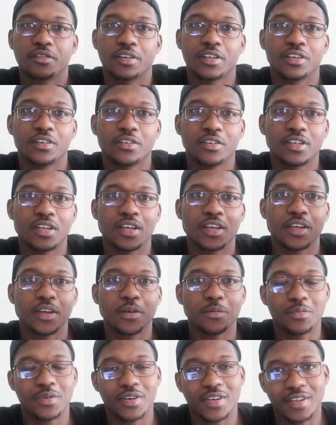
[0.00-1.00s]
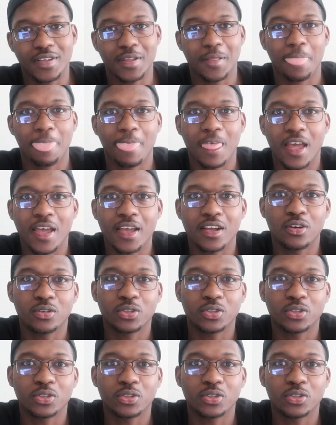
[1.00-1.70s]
Rayon and Britney. Alright,